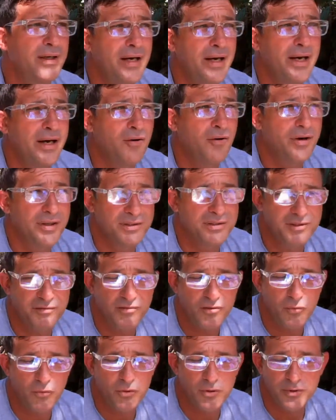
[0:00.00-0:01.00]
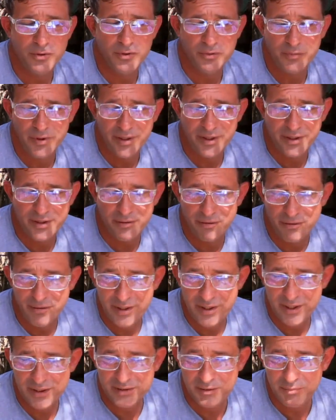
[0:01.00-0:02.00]
areas of the world where they can grow it
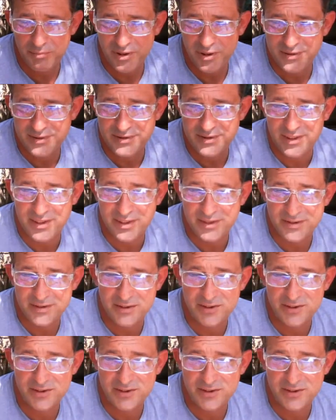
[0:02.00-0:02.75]
actually places that it